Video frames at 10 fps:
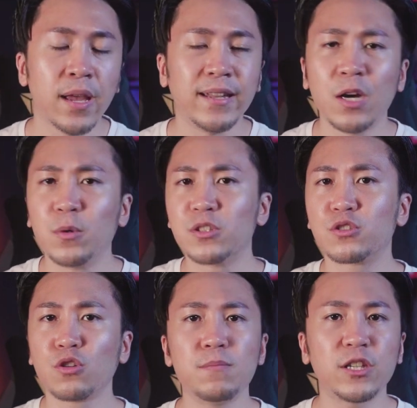and that was
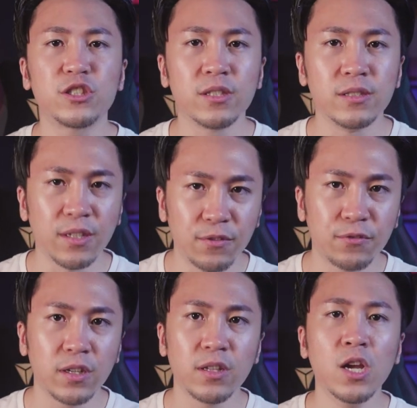so much
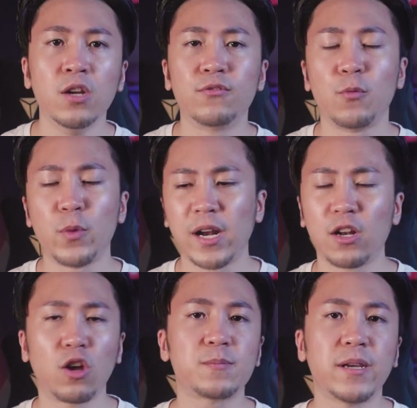different from when I
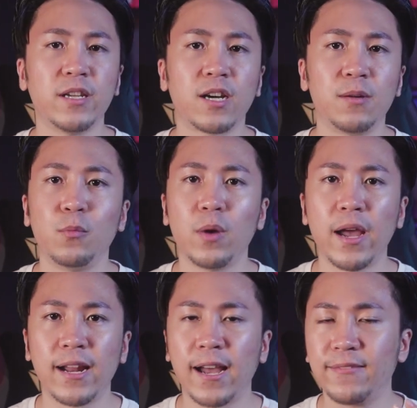lost my income
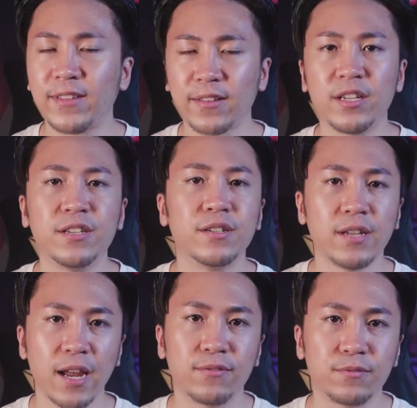and I had nothing
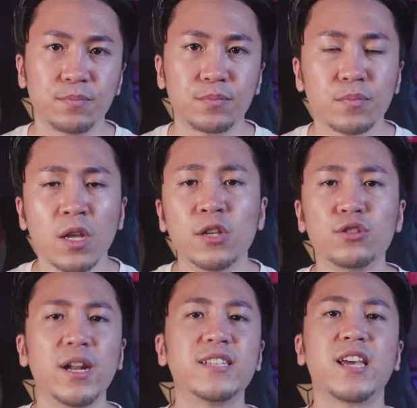left.
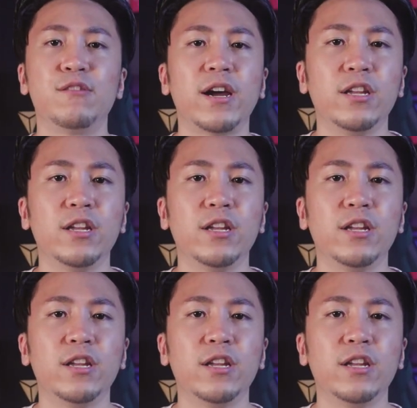So let's get right